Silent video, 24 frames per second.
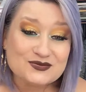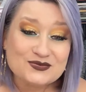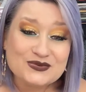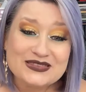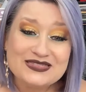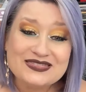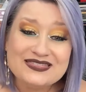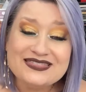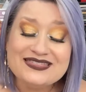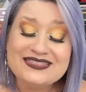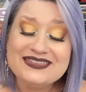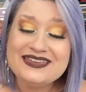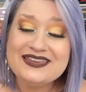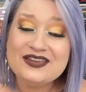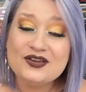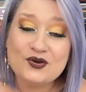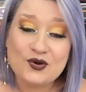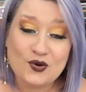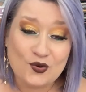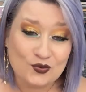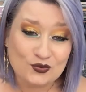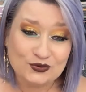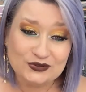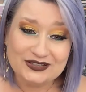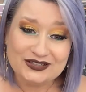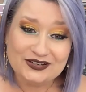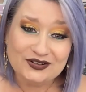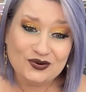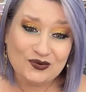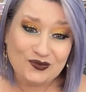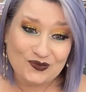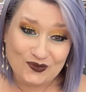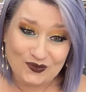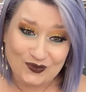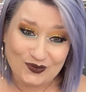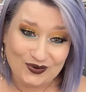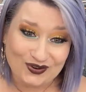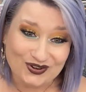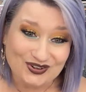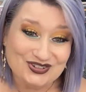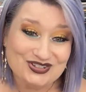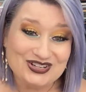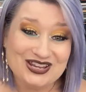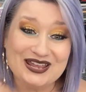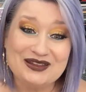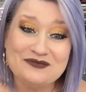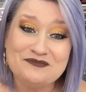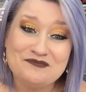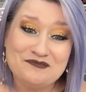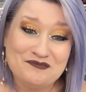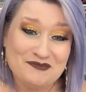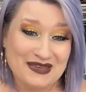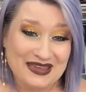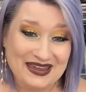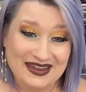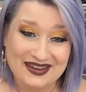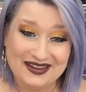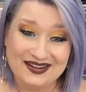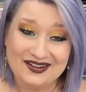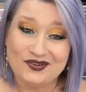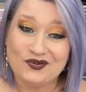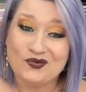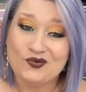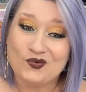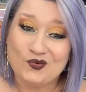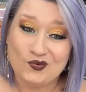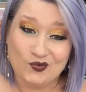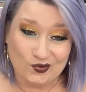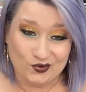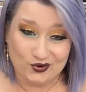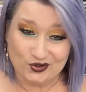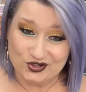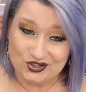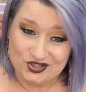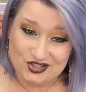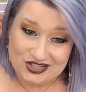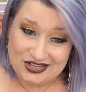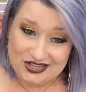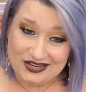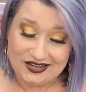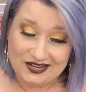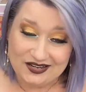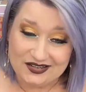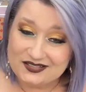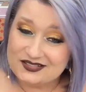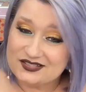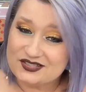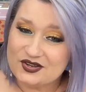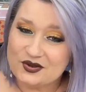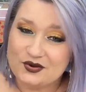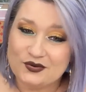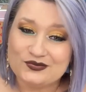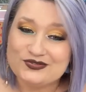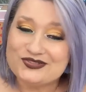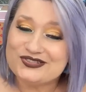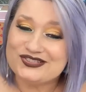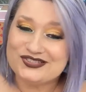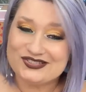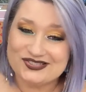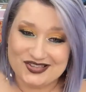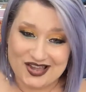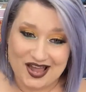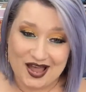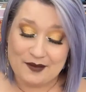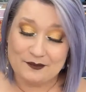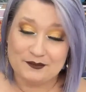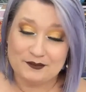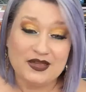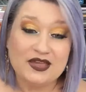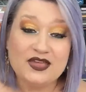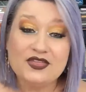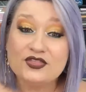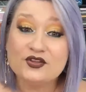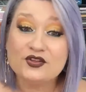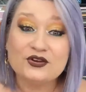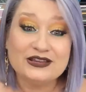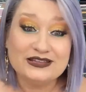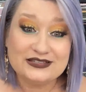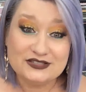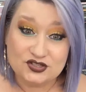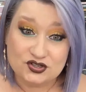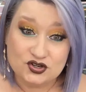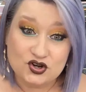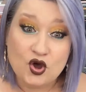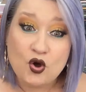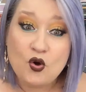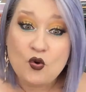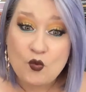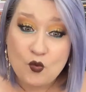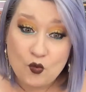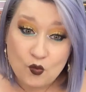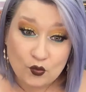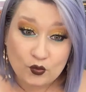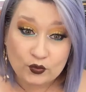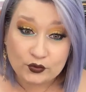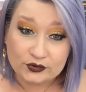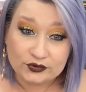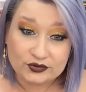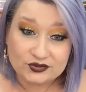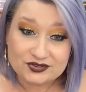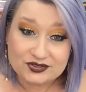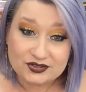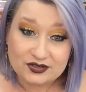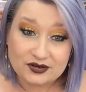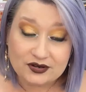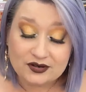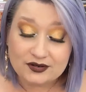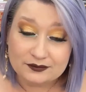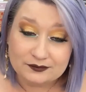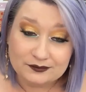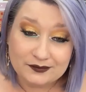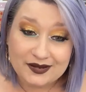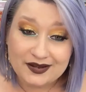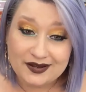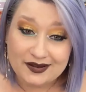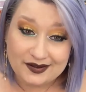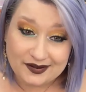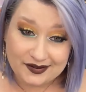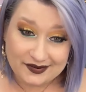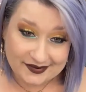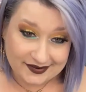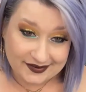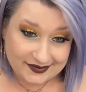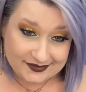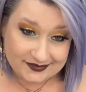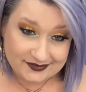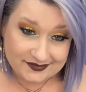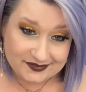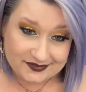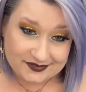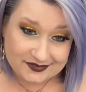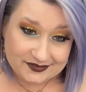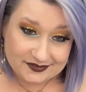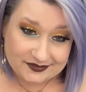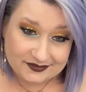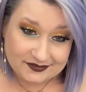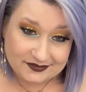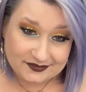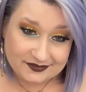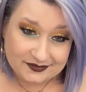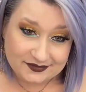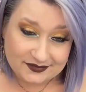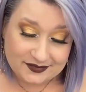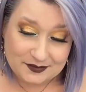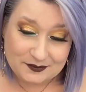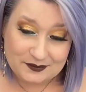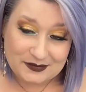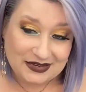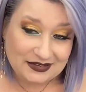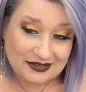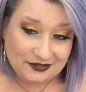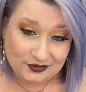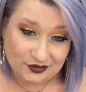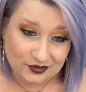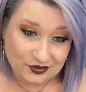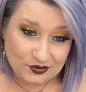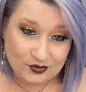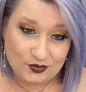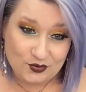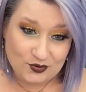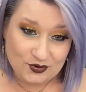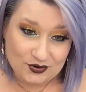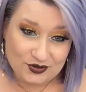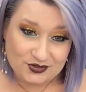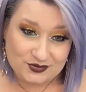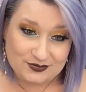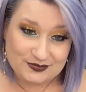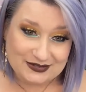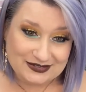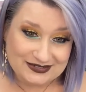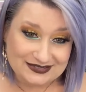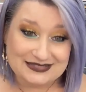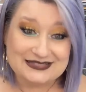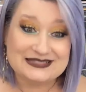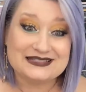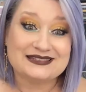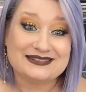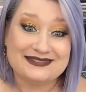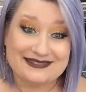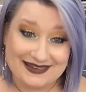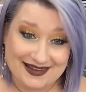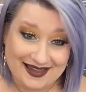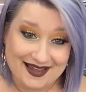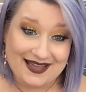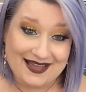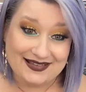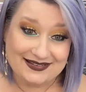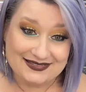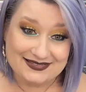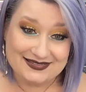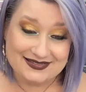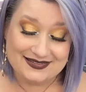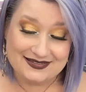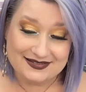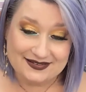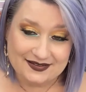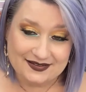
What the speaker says: with the golden orange and made orangey. So stop. There is no orange on my eyes. It may look orange, but it's not.